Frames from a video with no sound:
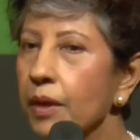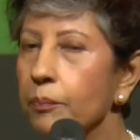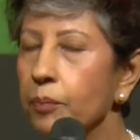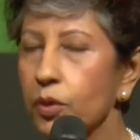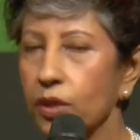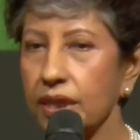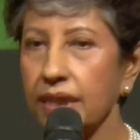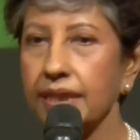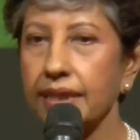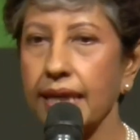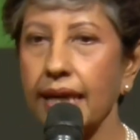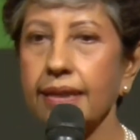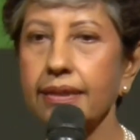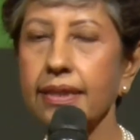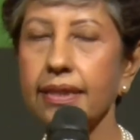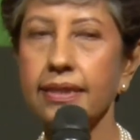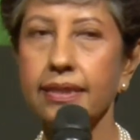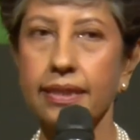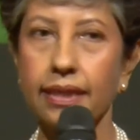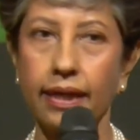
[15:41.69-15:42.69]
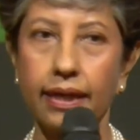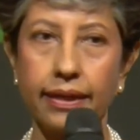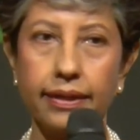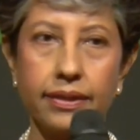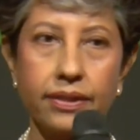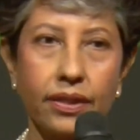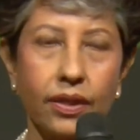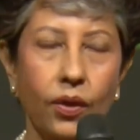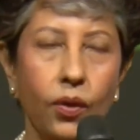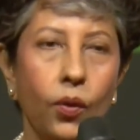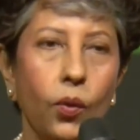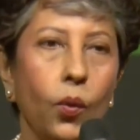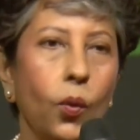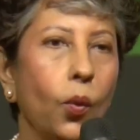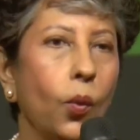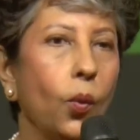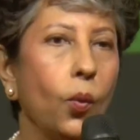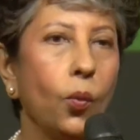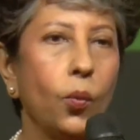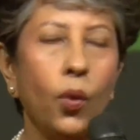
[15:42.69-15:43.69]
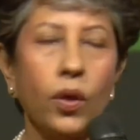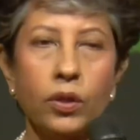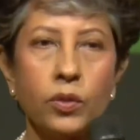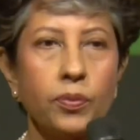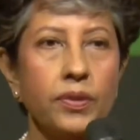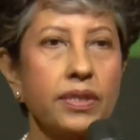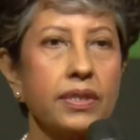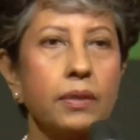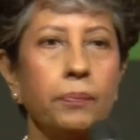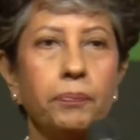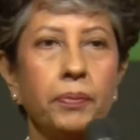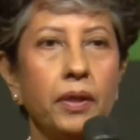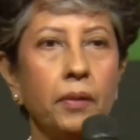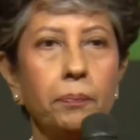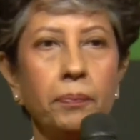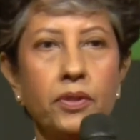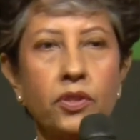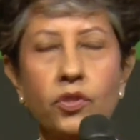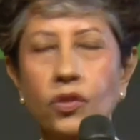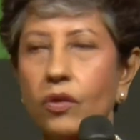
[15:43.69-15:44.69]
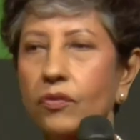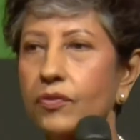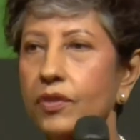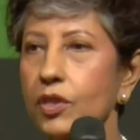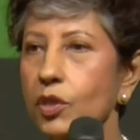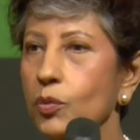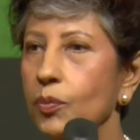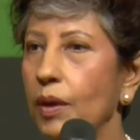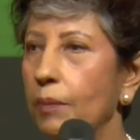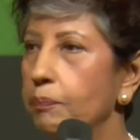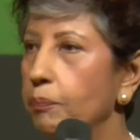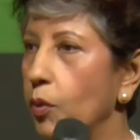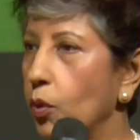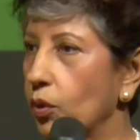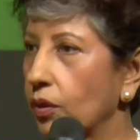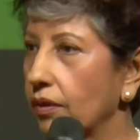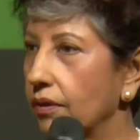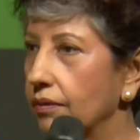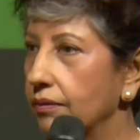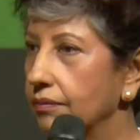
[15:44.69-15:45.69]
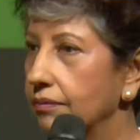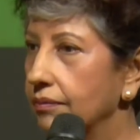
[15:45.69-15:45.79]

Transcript: Putting that aside, what was the purpose of this web portal?